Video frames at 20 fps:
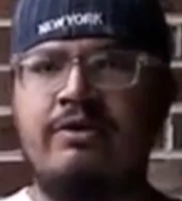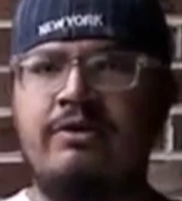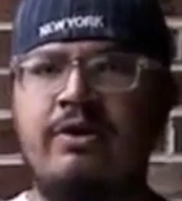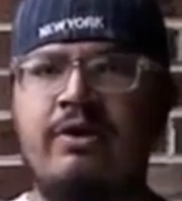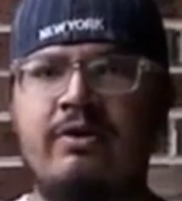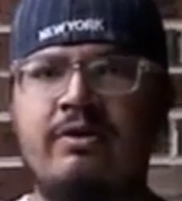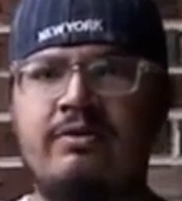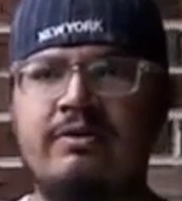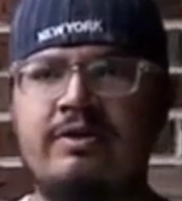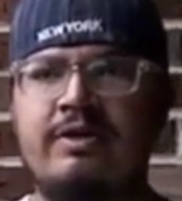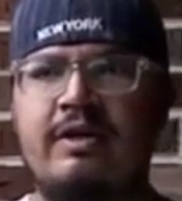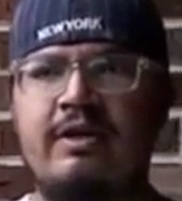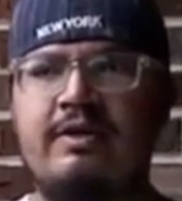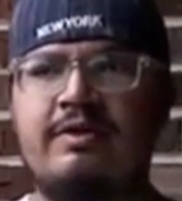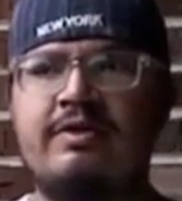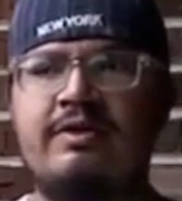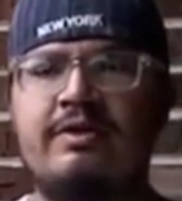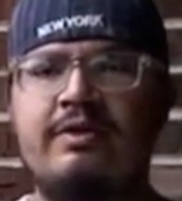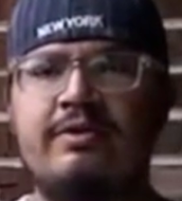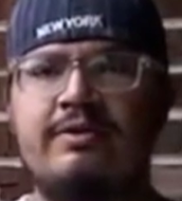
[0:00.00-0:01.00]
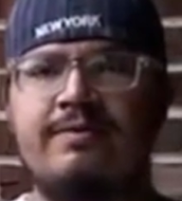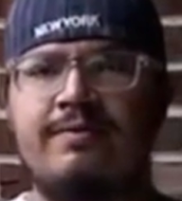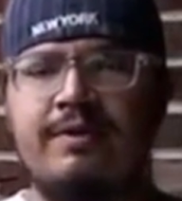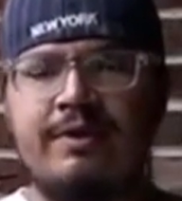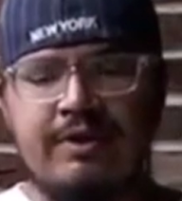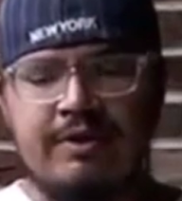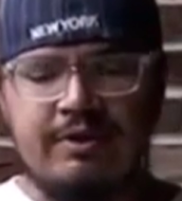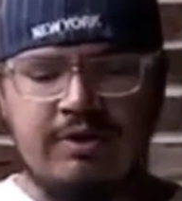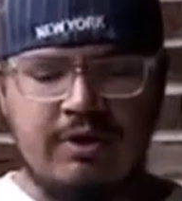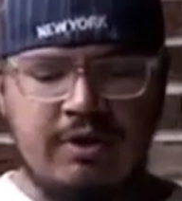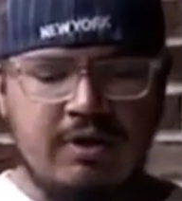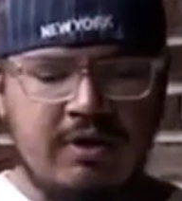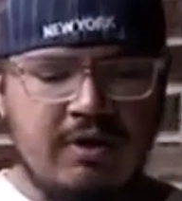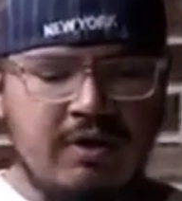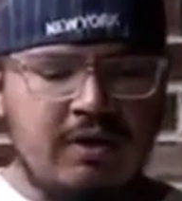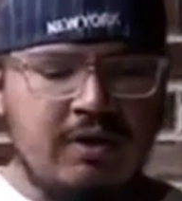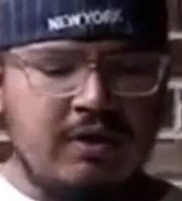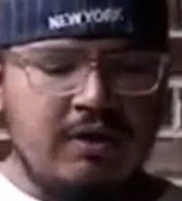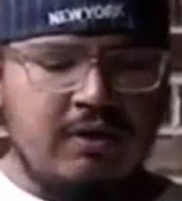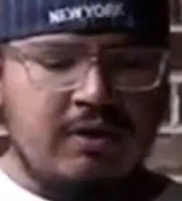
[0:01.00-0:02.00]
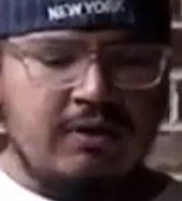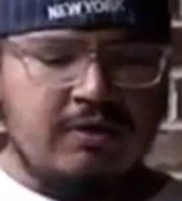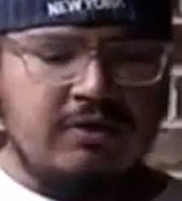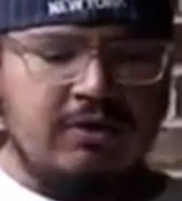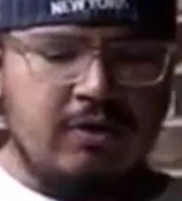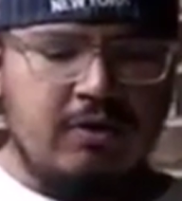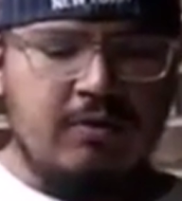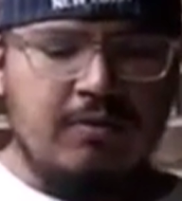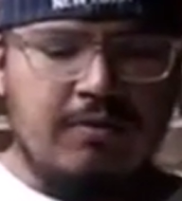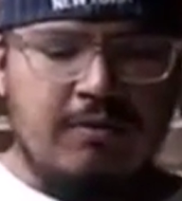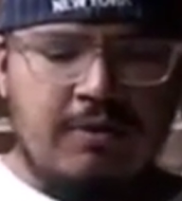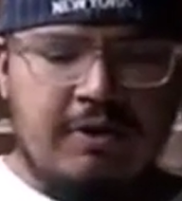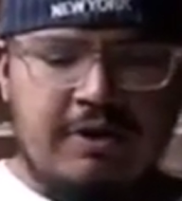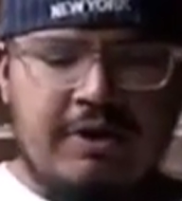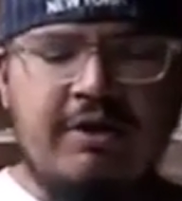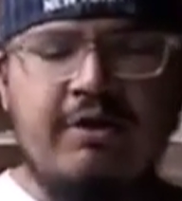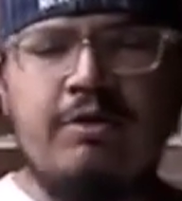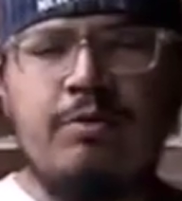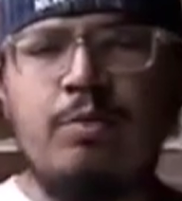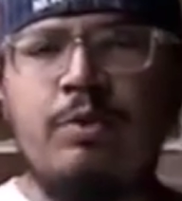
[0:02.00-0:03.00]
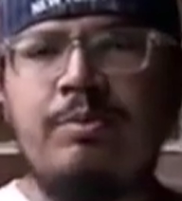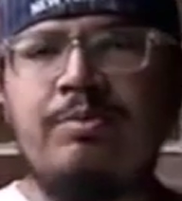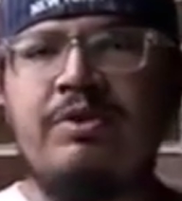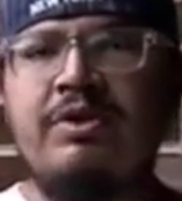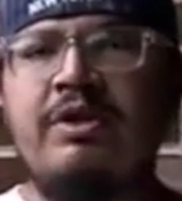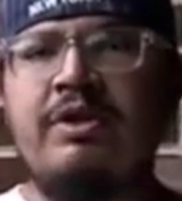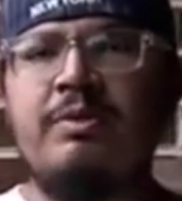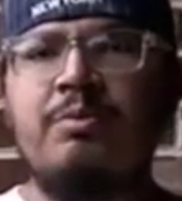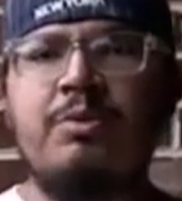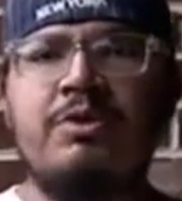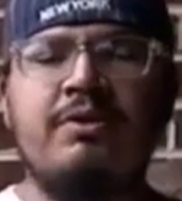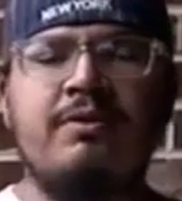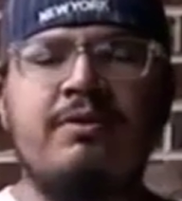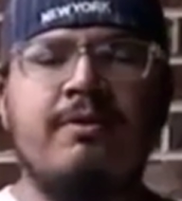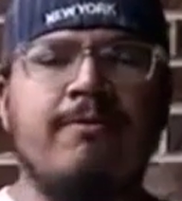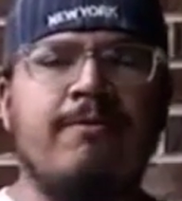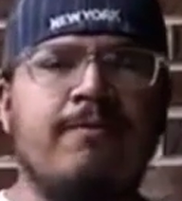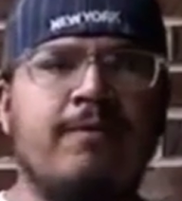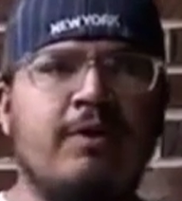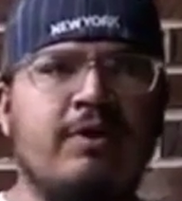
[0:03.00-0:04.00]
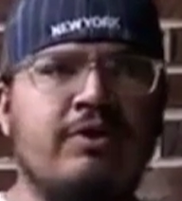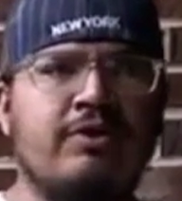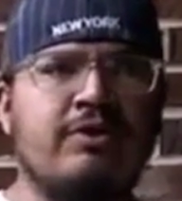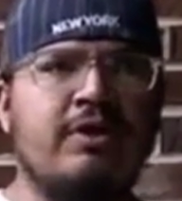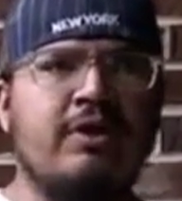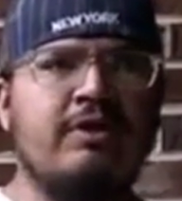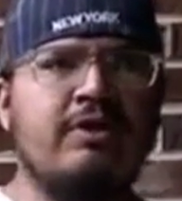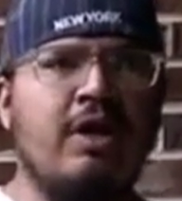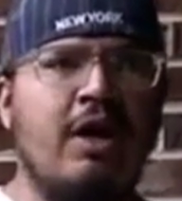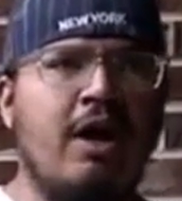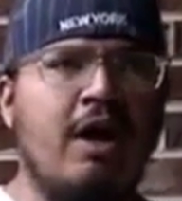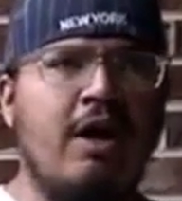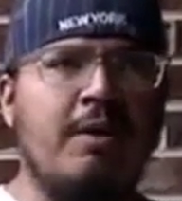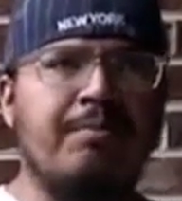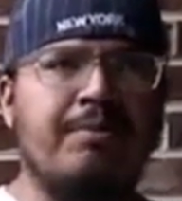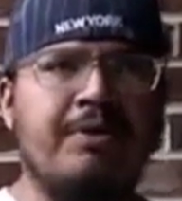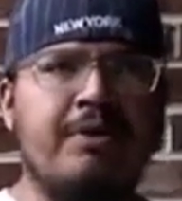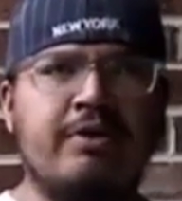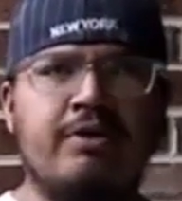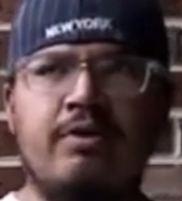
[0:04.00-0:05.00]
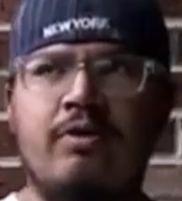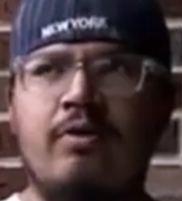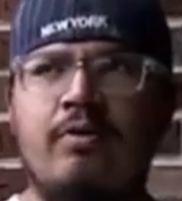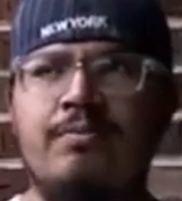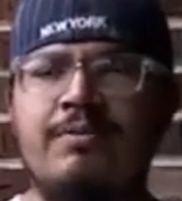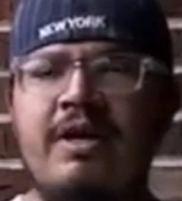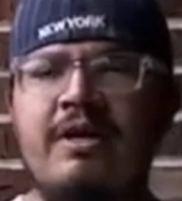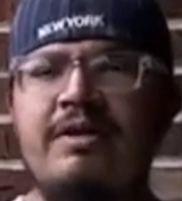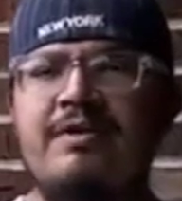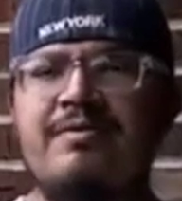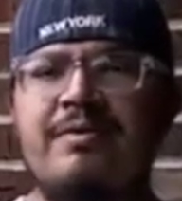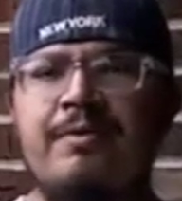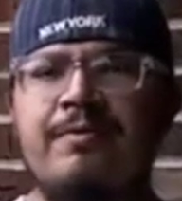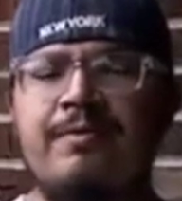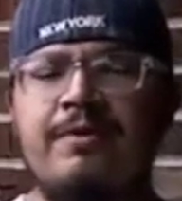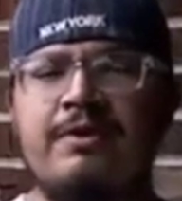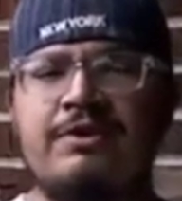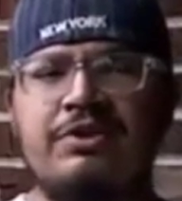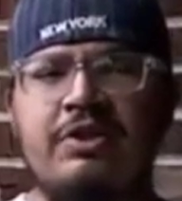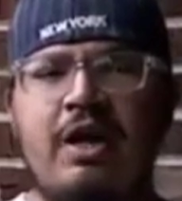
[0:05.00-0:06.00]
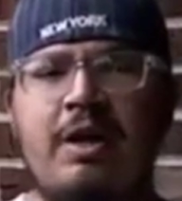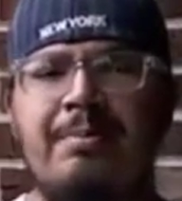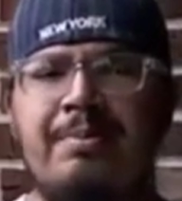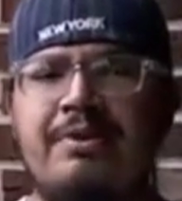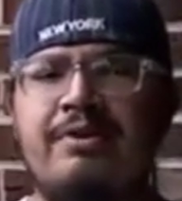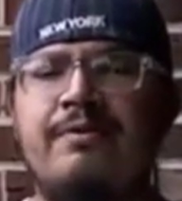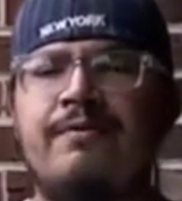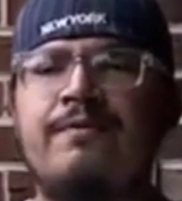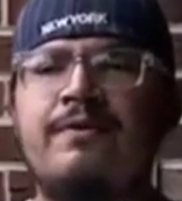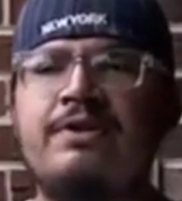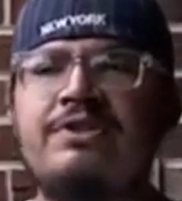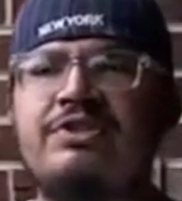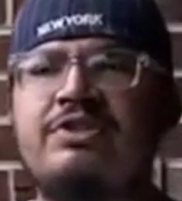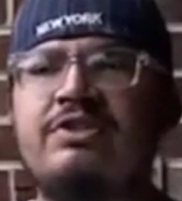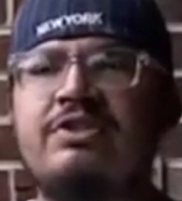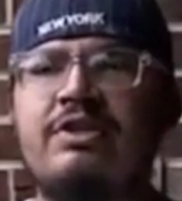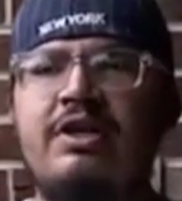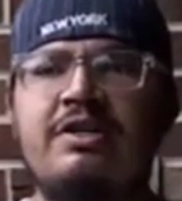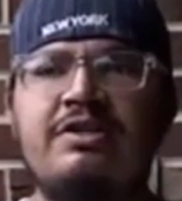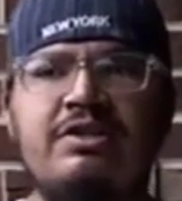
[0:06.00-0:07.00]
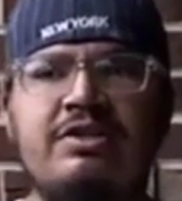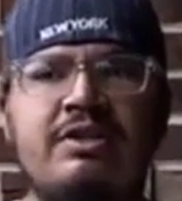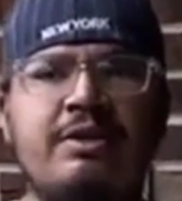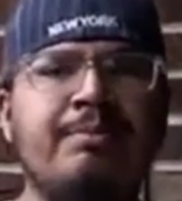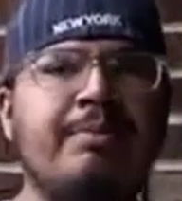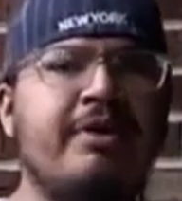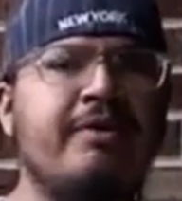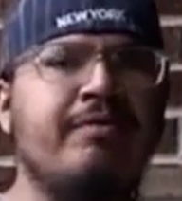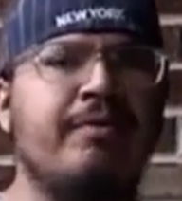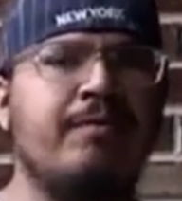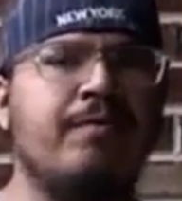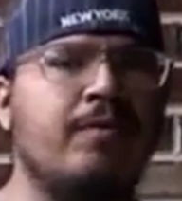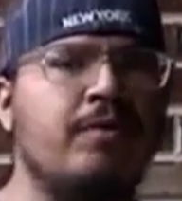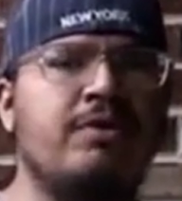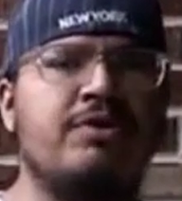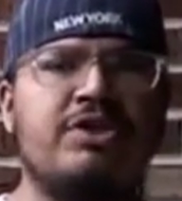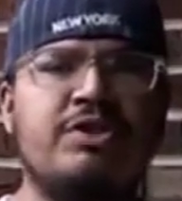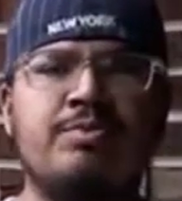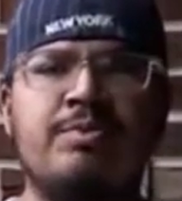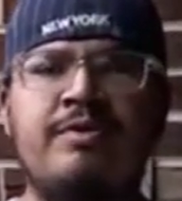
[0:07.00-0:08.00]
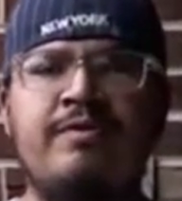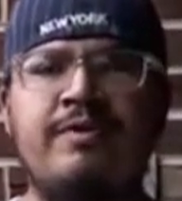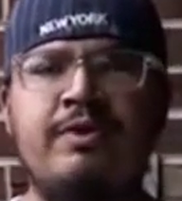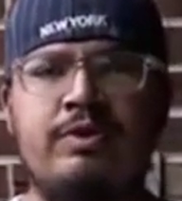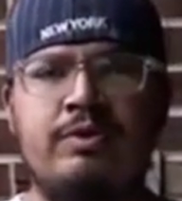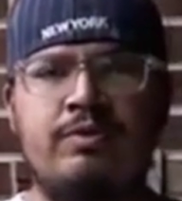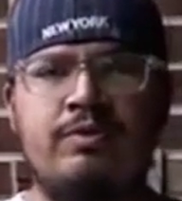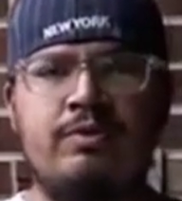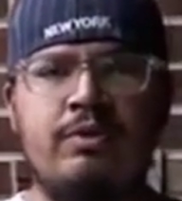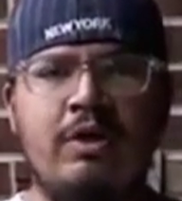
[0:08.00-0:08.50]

to know until I see the footage. So here we begin with the first topic. Not even the first topic, the first discussion, a bit of the first review,